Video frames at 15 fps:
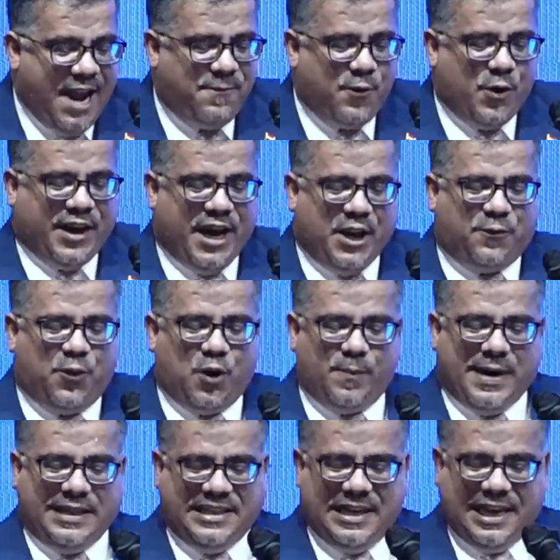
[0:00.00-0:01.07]
advocate
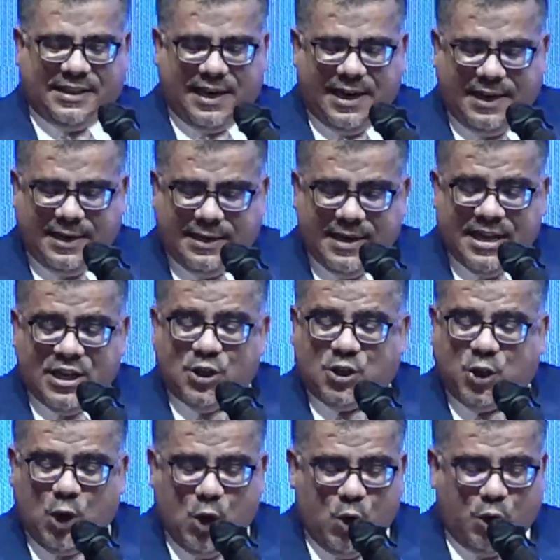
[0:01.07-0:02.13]
for multilateral
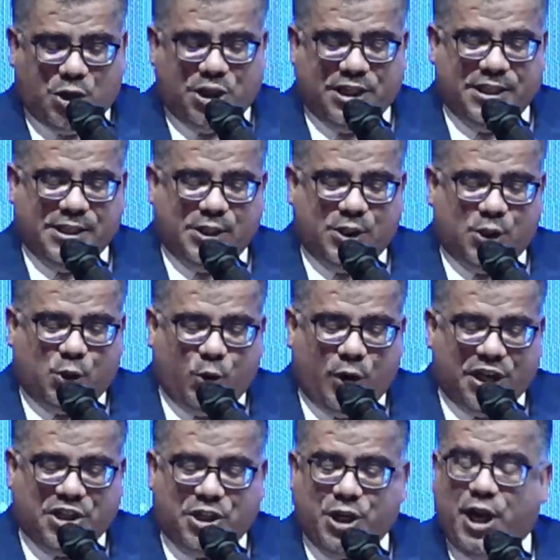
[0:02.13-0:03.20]
solutions
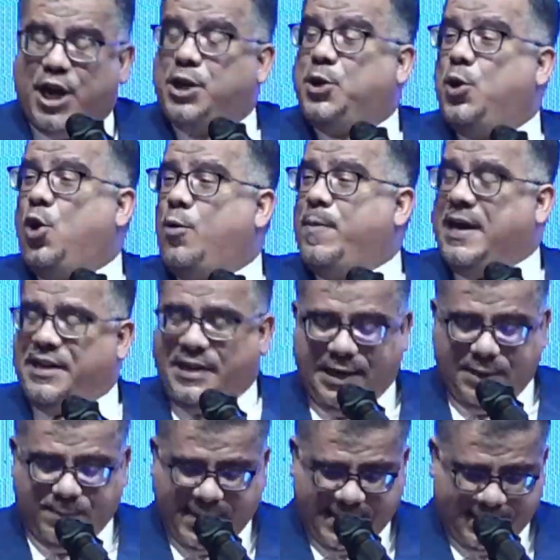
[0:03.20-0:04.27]
to a shared global
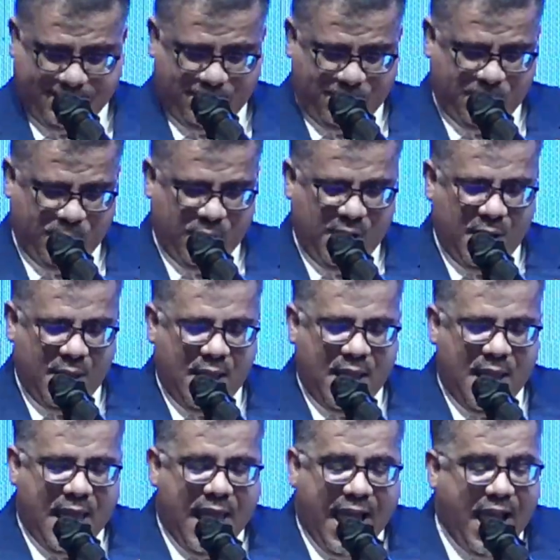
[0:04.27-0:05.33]
dilemma.
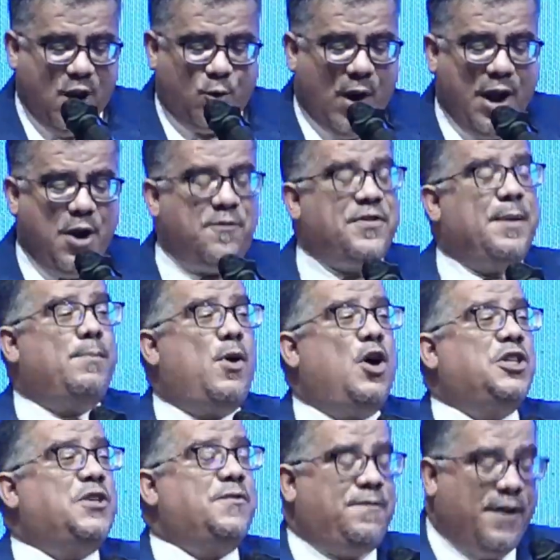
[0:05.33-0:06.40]
And one of the
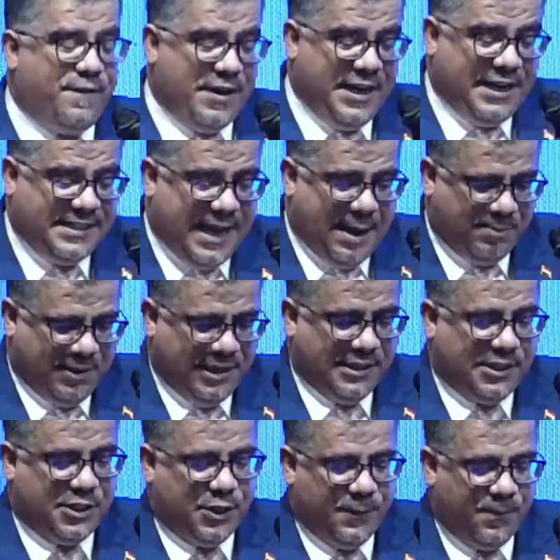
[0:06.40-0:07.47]
most vivid
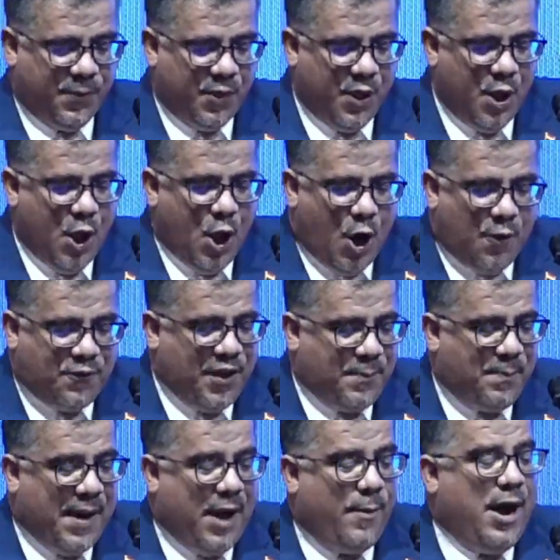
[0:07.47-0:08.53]
examples of
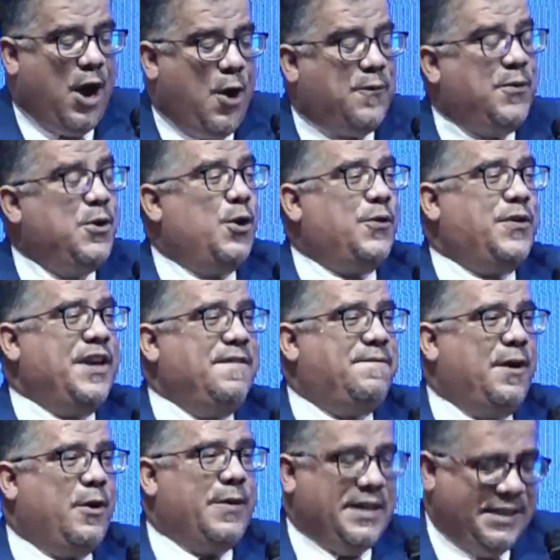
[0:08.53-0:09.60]
the power of youth
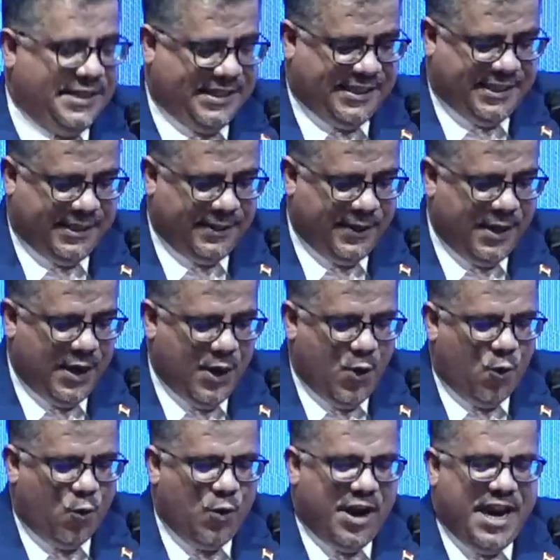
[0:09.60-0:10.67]
influence,
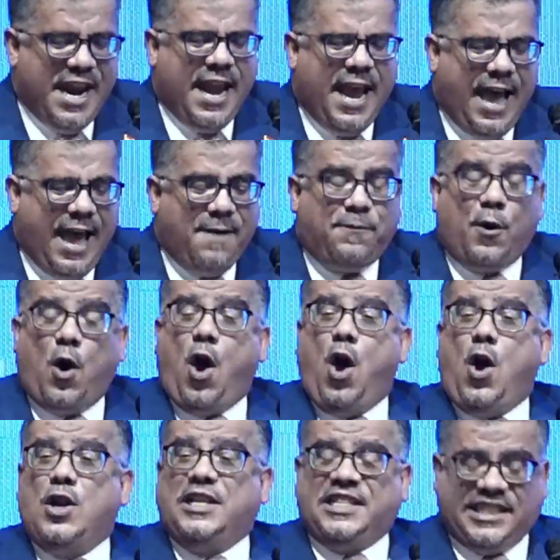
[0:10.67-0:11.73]
we have
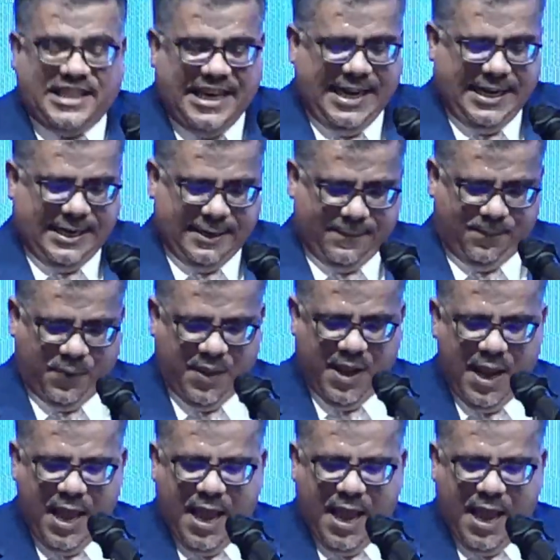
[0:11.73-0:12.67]
all seen